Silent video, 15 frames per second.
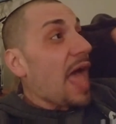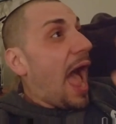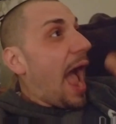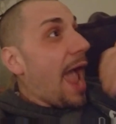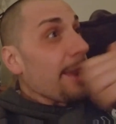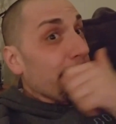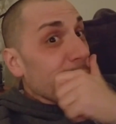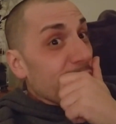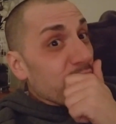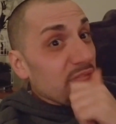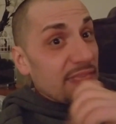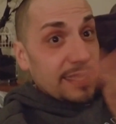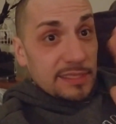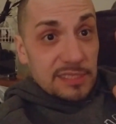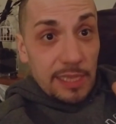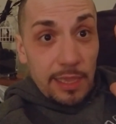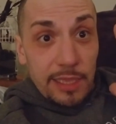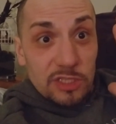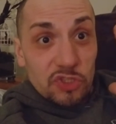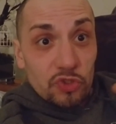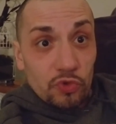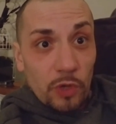I don't even think
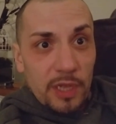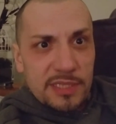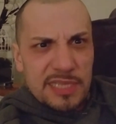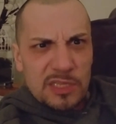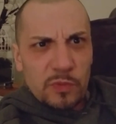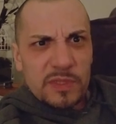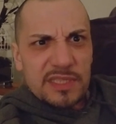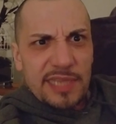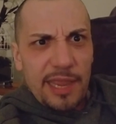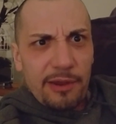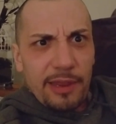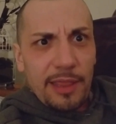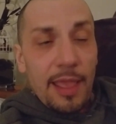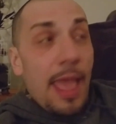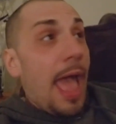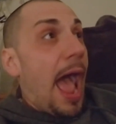it's drugs. That's what's scary.